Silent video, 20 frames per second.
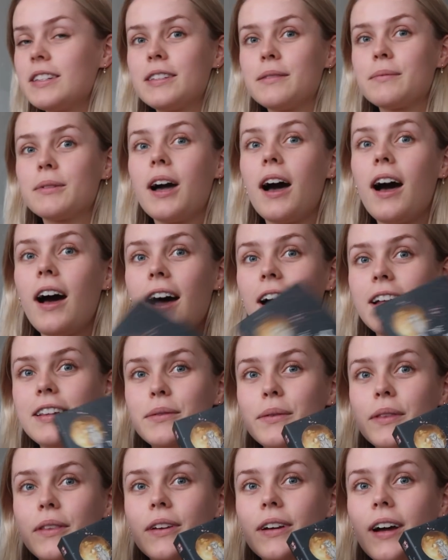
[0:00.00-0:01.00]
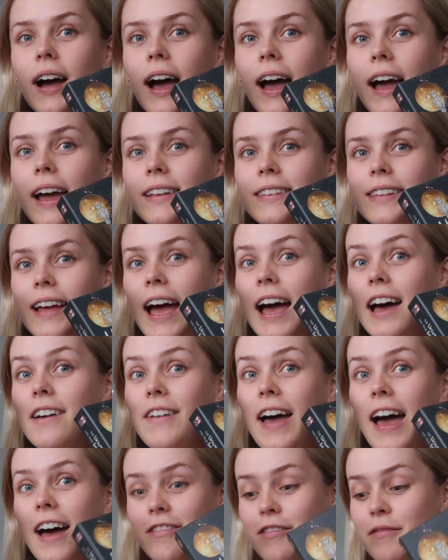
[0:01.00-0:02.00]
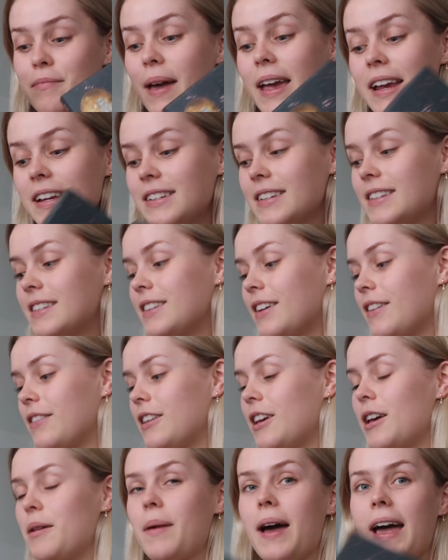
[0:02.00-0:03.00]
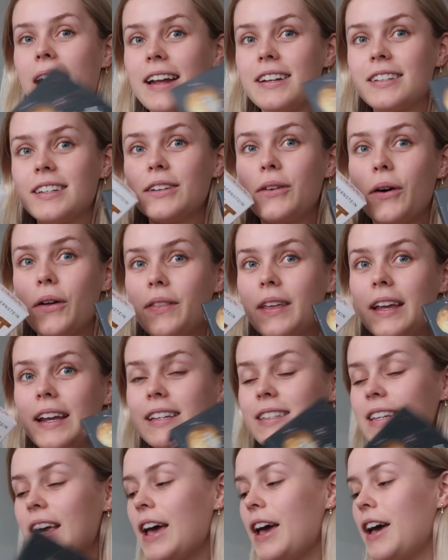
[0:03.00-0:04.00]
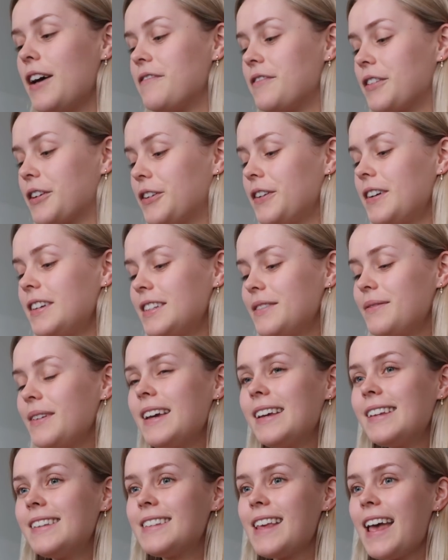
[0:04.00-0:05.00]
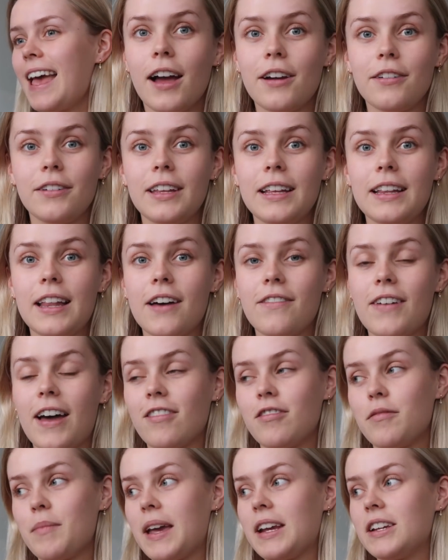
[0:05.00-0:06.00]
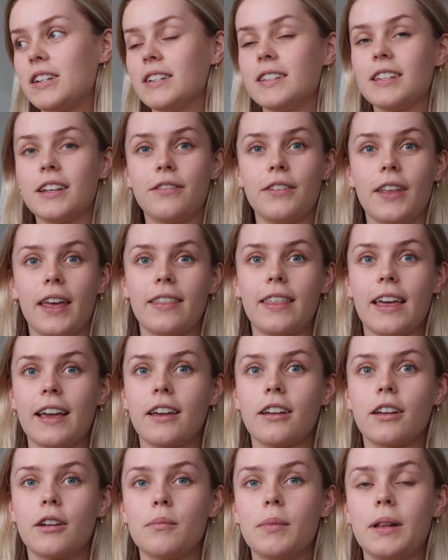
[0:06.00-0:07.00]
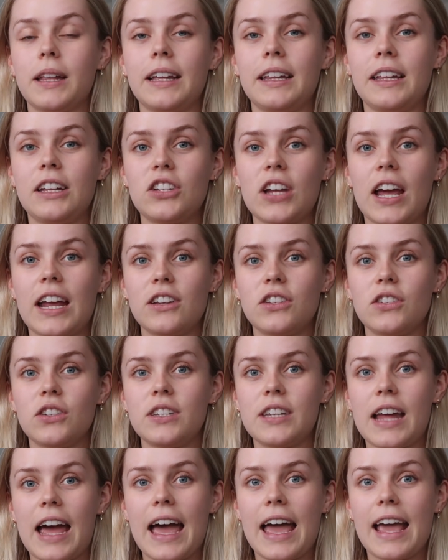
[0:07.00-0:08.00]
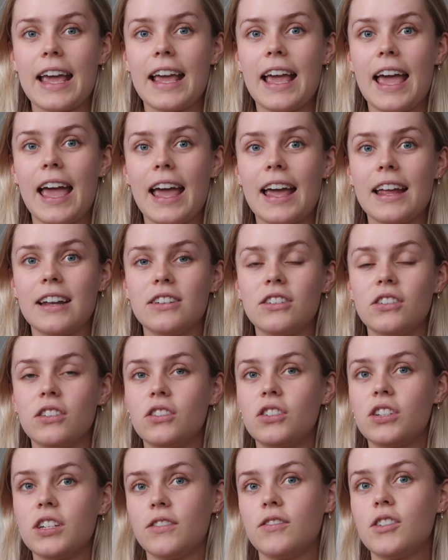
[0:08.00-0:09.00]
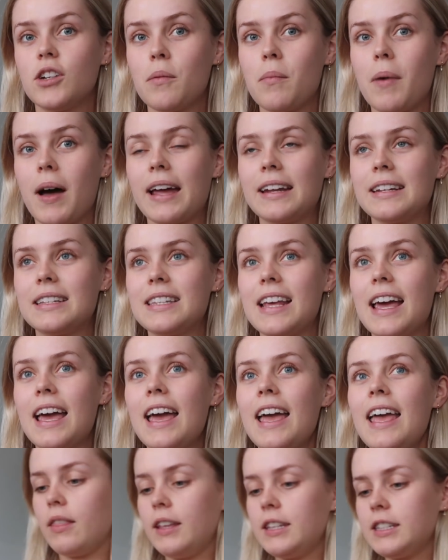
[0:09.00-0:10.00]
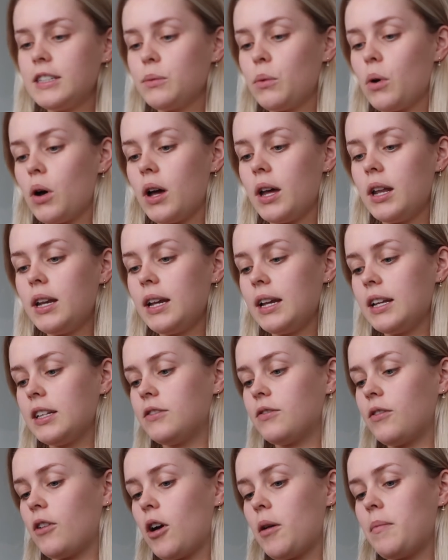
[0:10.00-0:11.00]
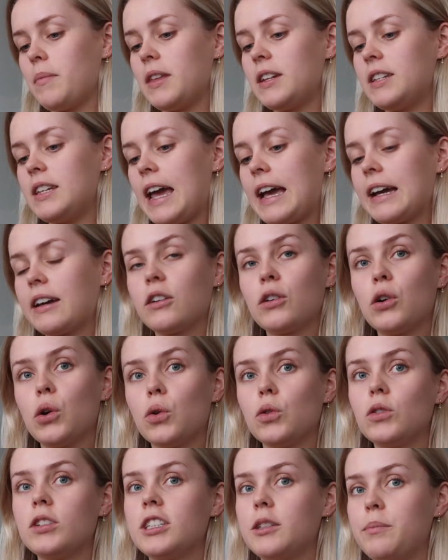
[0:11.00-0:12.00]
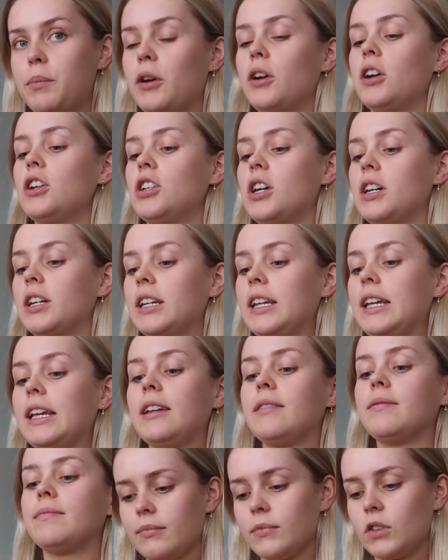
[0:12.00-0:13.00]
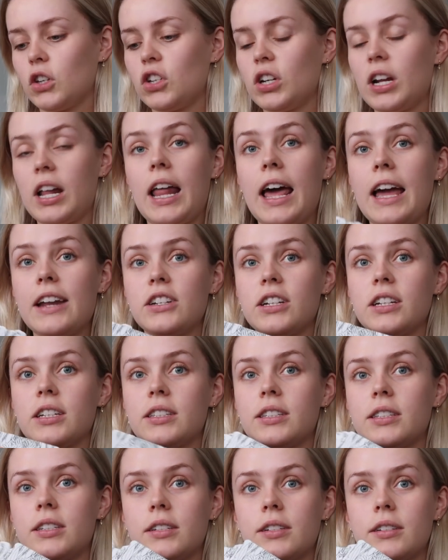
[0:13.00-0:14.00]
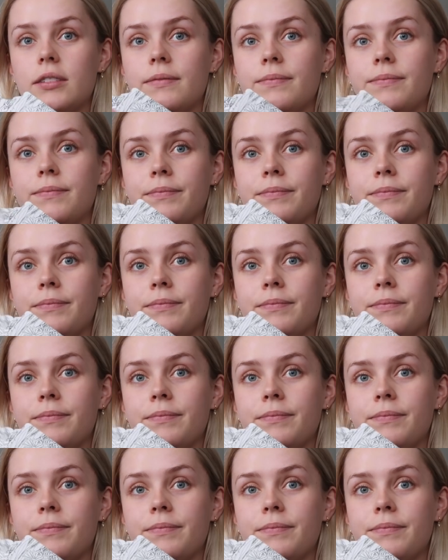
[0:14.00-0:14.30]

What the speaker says: some cards with you guys that have affirmations on them. I actually got these for Christmas. I really love affirmations. I feel like they can completely change your day and shift your mindset. This one is from the deck called Spirit Junkie. Shall I just